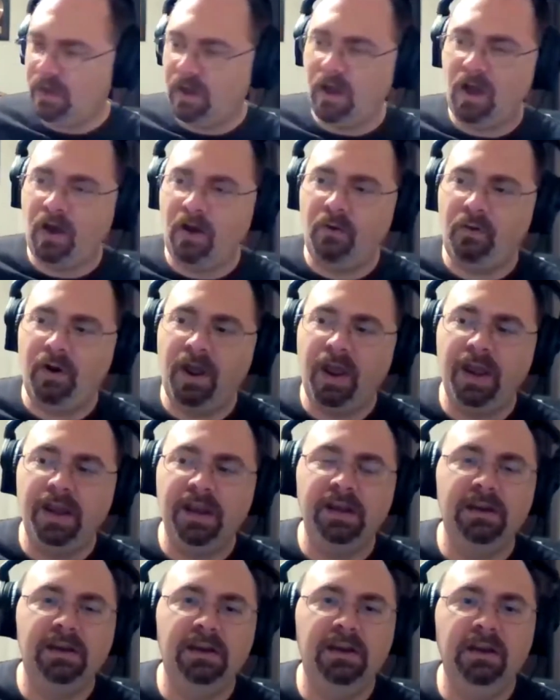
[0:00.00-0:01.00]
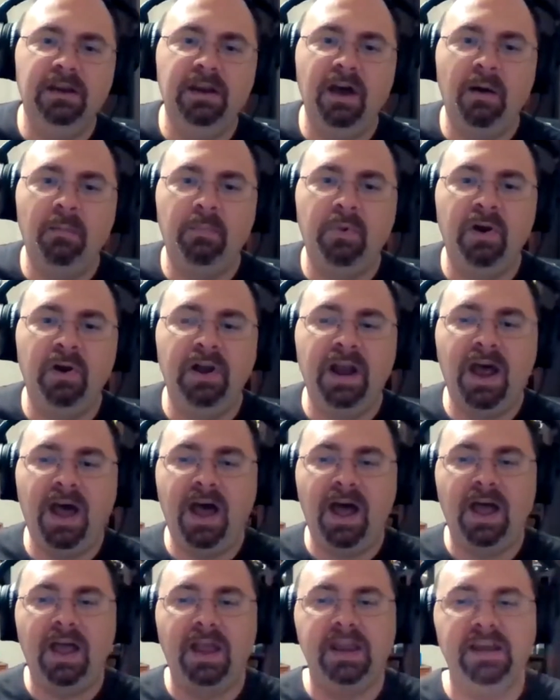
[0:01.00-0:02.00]
all right, number
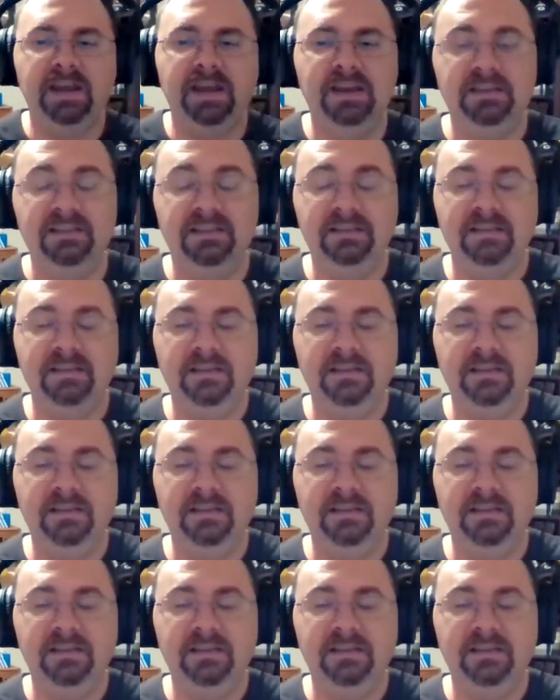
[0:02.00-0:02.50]
9.